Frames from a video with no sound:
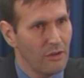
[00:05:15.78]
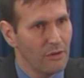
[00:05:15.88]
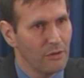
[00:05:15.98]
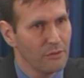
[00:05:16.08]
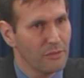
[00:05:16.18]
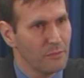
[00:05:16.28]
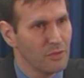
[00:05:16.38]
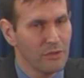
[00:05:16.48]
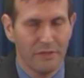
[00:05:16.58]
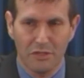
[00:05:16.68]

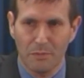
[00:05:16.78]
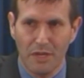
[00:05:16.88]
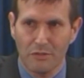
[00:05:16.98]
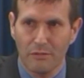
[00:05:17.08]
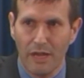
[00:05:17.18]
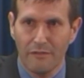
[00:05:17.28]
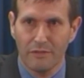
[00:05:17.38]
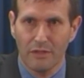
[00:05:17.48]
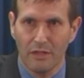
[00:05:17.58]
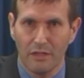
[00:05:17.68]
Earth-observing
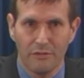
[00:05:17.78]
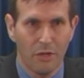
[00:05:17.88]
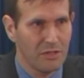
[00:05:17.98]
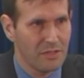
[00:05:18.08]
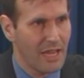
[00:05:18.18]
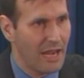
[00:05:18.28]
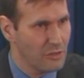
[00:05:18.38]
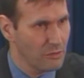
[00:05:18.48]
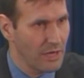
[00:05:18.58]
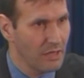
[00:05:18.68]
spacecraft known as the
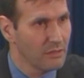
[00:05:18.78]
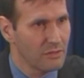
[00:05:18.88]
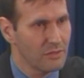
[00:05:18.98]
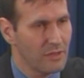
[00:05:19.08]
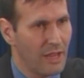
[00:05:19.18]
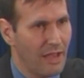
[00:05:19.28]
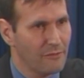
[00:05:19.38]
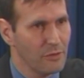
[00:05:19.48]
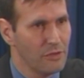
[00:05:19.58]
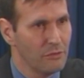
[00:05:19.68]
A-Train. This is the
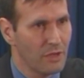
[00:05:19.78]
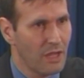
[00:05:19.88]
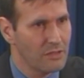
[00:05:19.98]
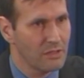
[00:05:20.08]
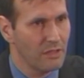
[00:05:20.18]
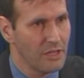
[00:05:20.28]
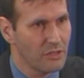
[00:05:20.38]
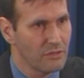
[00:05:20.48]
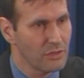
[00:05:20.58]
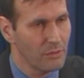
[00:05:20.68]
afternoon
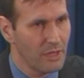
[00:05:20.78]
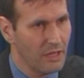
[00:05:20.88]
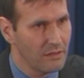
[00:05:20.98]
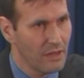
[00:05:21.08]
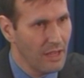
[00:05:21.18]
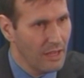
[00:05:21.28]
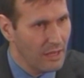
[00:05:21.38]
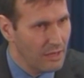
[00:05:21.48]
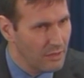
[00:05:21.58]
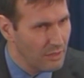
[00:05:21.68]
constellation, so
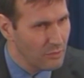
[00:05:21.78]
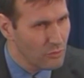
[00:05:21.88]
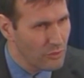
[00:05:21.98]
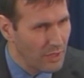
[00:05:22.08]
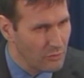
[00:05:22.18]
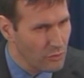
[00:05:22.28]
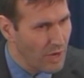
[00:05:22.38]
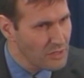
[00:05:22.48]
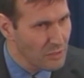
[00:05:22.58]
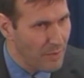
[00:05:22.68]
it
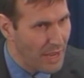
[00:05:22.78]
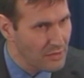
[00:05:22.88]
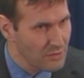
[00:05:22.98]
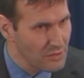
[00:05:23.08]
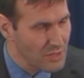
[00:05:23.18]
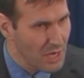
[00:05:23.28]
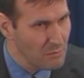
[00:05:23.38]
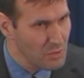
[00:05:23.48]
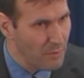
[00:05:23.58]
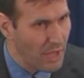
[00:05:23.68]
tries to pass the same
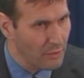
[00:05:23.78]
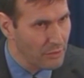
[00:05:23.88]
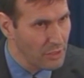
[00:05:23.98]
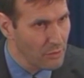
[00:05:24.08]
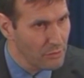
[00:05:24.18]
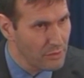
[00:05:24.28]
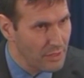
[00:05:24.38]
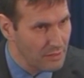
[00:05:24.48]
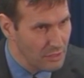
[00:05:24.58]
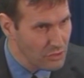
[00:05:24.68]
spot on the Earth
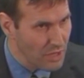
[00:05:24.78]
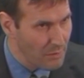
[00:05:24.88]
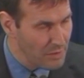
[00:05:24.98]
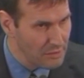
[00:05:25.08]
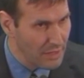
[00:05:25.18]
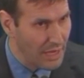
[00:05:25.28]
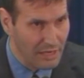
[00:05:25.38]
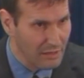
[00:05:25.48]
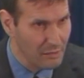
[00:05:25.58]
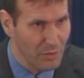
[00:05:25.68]
each time of the
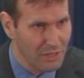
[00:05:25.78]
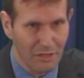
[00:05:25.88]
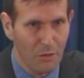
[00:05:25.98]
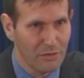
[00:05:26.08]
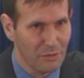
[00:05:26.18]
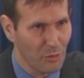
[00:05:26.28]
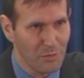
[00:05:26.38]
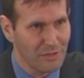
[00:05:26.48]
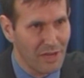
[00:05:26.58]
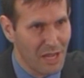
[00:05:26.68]
day, and we can go into
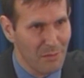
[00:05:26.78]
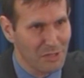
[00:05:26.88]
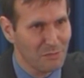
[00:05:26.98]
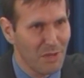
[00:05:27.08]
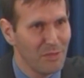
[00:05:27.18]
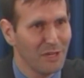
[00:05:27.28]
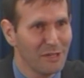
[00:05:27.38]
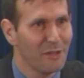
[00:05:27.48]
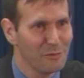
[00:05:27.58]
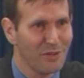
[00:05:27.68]
orbit dynamics maybe at
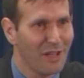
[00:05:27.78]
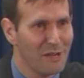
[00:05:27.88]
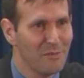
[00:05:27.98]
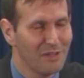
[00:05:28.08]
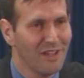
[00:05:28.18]
another time, but